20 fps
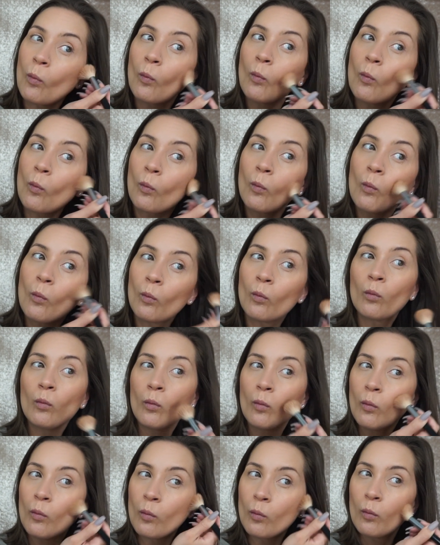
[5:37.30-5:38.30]

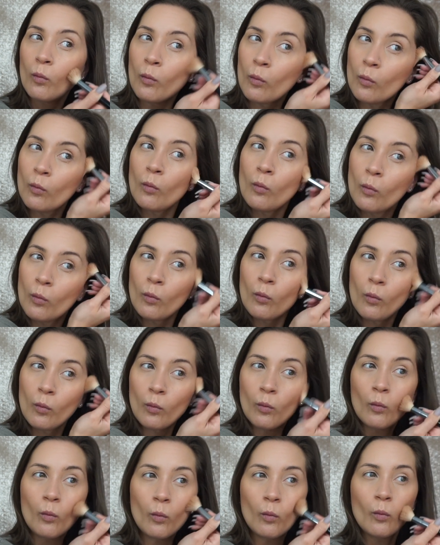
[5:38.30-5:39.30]

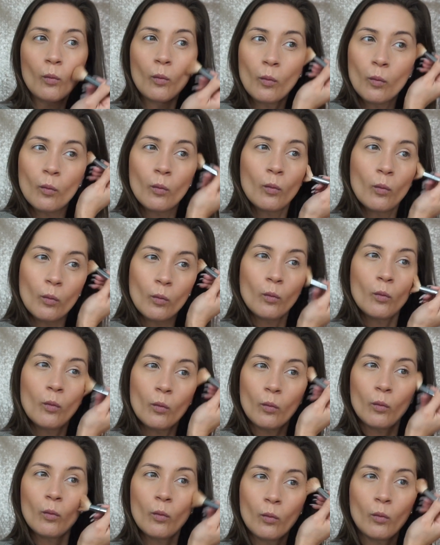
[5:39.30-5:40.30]

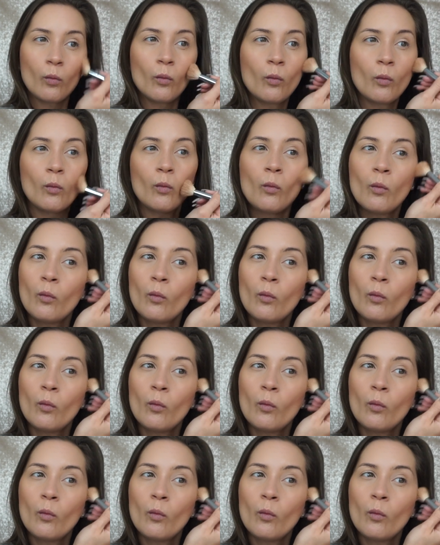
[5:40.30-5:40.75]
(no one is talking)